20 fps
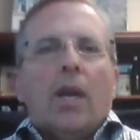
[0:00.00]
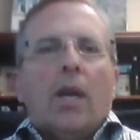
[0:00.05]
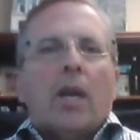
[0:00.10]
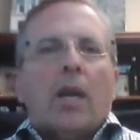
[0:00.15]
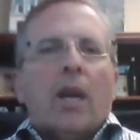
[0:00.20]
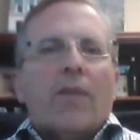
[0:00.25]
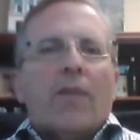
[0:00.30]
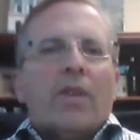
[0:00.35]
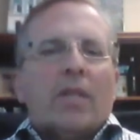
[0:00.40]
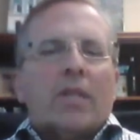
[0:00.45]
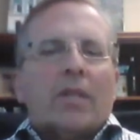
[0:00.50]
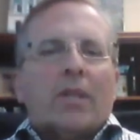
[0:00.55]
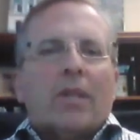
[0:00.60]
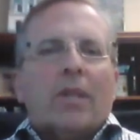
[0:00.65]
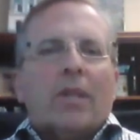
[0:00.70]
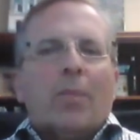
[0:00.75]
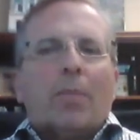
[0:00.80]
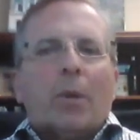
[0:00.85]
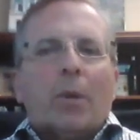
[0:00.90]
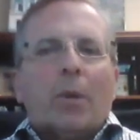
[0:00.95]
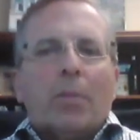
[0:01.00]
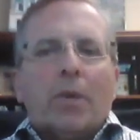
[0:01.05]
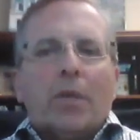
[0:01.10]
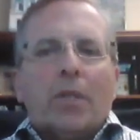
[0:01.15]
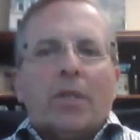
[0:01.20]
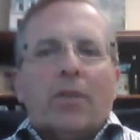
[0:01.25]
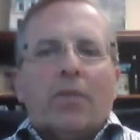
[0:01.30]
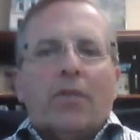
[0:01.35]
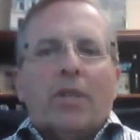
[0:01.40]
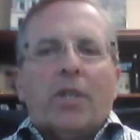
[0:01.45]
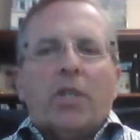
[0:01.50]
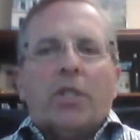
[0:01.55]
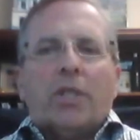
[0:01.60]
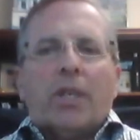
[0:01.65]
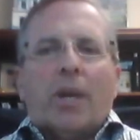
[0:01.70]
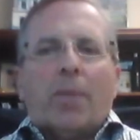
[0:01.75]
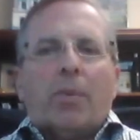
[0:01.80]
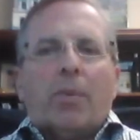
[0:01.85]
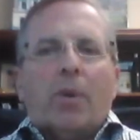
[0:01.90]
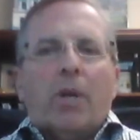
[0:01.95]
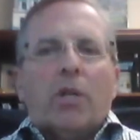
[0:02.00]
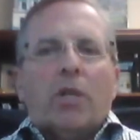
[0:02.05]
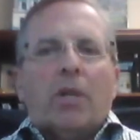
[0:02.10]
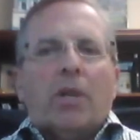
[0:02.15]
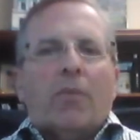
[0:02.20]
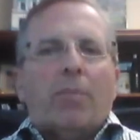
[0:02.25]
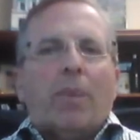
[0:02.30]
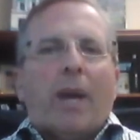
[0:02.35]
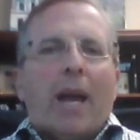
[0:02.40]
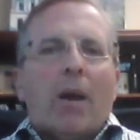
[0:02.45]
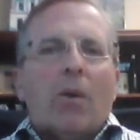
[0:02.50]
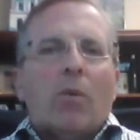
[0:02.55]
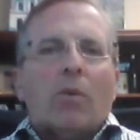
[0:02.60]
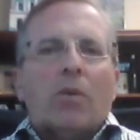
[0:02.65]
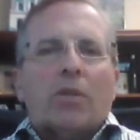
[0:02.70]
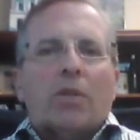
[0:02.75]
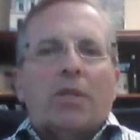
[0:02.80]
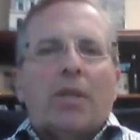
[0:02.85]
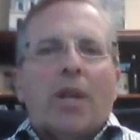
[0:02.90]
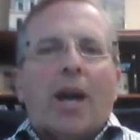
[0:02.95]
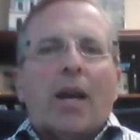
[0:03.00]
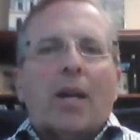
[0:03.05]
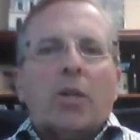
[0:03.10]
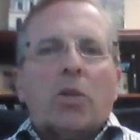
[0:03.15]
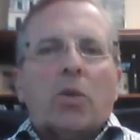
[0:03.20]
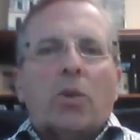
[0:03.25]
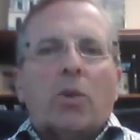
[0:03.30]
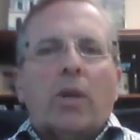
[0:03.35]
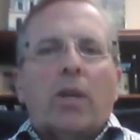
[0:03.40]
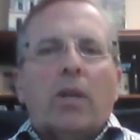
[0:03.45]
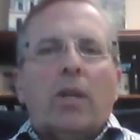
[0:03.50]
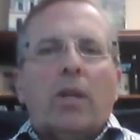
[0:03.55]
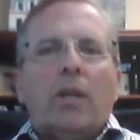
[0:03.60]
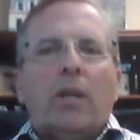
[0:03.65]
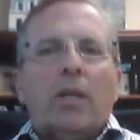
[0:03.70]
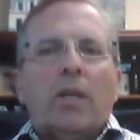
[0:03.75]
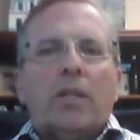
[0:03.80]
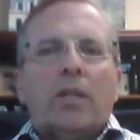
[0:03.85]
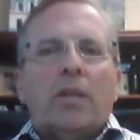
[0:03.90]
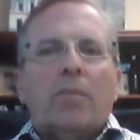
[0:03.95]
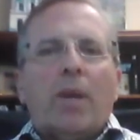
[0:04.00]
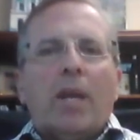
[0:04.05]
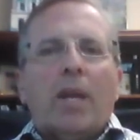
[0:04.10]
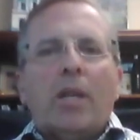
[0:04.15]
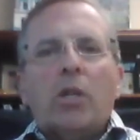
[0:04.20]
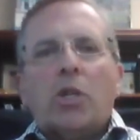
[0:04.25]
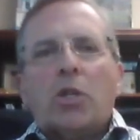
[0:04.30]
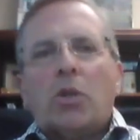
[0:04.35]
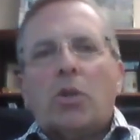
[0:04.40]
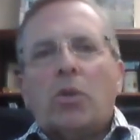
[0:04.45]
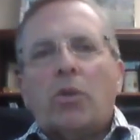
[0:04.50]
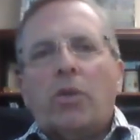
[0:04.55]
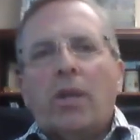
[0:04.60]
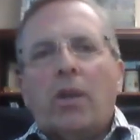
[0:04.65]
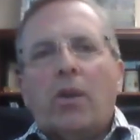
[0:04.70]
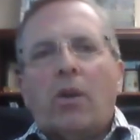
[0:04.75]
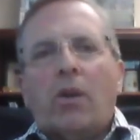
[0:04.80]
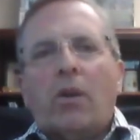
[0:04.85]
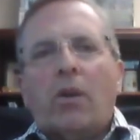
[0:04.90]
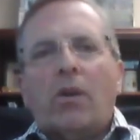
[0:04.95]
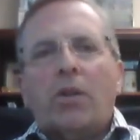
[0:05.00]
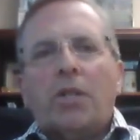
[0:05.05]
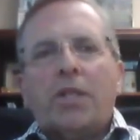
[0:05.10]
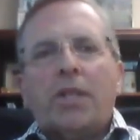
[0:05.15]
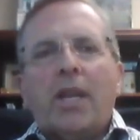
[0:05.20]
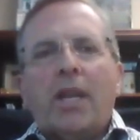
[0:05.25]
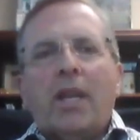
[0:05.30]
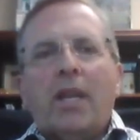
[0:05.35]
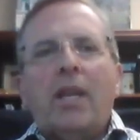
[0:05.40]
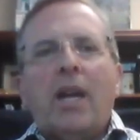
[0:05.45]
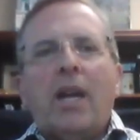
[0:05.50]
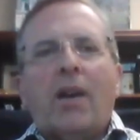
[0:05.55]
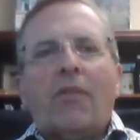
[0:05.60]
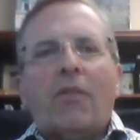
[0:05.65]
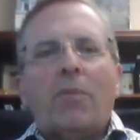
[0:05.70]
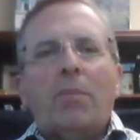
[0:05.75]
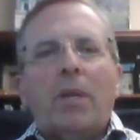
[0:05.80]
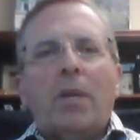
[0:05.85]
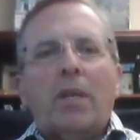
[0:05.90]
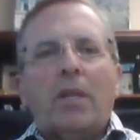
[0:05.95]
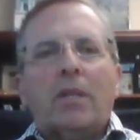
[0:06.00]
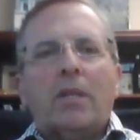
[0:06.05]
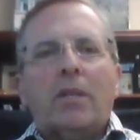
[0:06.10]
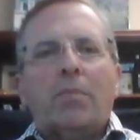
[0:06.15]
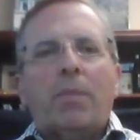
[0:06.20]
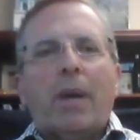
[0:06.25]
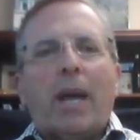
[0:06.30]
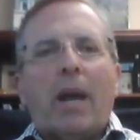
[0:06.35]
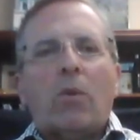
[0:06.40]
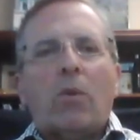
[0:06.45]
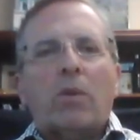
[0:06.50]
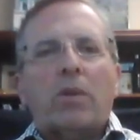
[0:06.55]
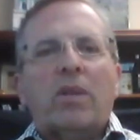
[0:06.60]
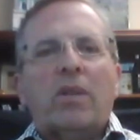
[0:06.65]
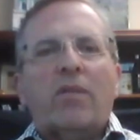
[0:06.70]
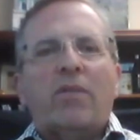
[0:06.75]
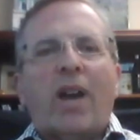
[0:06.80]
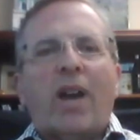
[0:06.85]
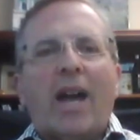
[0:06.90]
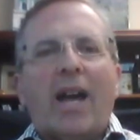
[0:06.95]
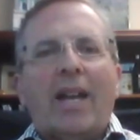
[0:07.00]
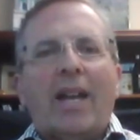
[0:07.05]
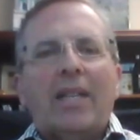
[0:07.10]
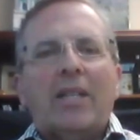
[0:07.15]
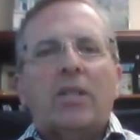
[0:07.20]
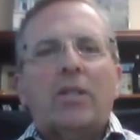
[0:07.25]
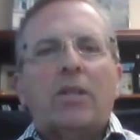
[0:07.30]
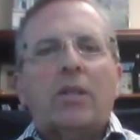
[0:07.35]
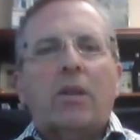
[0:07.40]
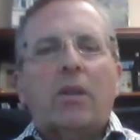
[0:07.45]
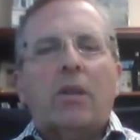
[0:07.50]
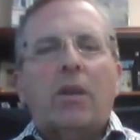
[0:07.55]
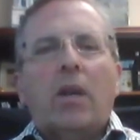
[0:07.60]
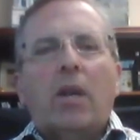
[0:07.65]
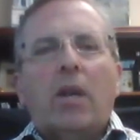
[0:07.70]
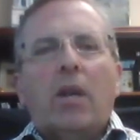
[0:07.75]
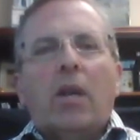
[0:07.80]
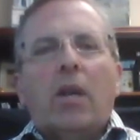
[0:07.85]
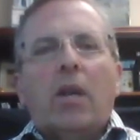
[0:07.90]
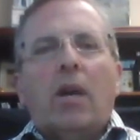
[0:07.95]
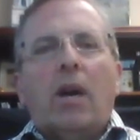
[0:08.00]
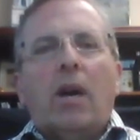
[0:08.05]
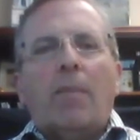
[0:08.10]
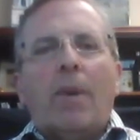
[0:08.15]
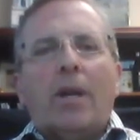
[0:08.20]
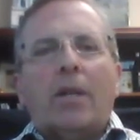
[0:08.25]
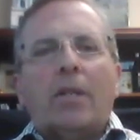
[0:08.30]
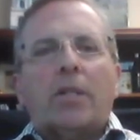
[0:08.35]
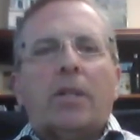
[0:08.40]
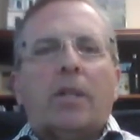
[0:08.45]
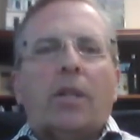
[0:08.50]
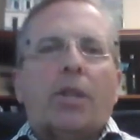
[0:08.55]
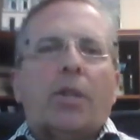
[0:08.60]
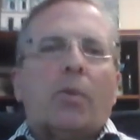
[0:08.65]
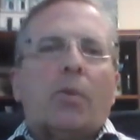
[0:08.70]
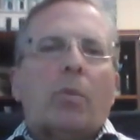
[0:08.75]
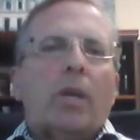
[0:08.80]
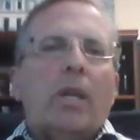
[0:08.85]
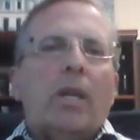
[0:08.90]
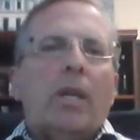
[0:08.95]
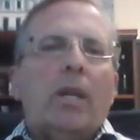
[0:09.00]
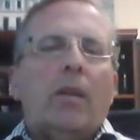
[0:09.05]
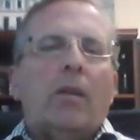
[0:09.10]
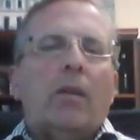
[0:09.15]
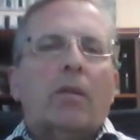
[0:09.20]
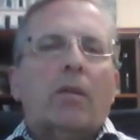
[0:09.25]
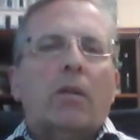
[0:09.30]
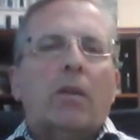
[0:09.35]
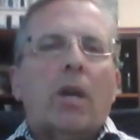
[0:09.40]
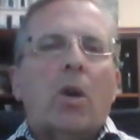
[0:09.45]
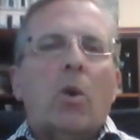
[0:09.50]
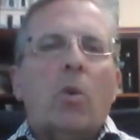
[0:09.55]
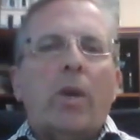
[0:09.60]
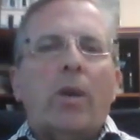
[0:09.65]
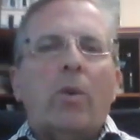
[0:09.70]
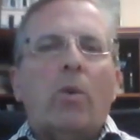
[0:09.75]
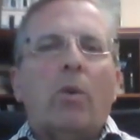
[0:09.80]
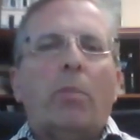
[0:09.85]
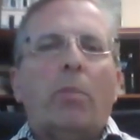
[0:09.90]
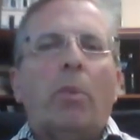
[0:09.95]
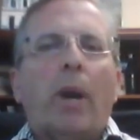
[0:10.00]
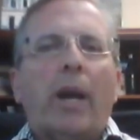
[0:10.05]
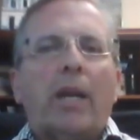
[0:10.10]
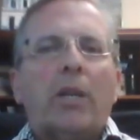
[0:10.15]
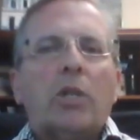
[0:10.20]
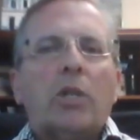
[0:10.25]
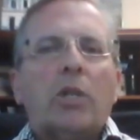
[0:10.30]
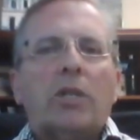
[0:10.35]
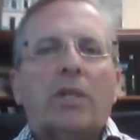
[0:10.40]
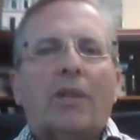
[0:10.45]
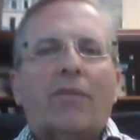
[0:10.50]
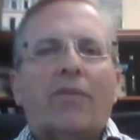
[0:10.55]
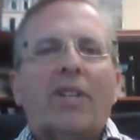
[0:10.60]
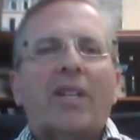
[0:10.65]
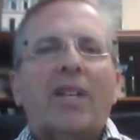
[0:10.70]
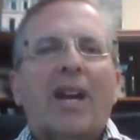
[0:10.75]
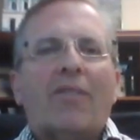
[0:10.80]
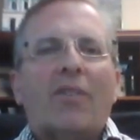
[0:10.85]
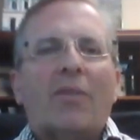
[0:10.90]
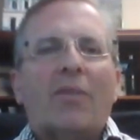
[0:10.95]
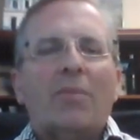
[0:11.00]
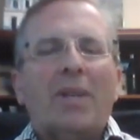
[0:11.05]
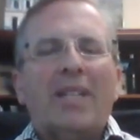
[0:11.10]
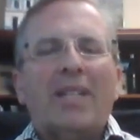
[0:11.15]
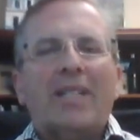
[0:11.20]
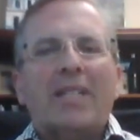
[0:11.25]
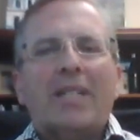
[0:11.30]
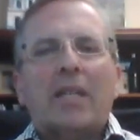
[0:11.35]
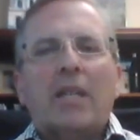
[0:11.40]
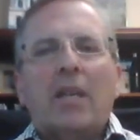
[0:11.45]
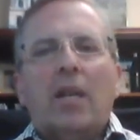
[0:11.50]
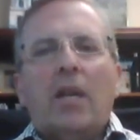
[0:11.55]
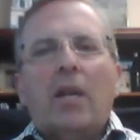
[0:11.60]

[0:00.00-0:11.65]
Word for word: And obviously, the purpose of the separation of powers doctrine is to make sure that our state government power divides amongst the three co equal branches of government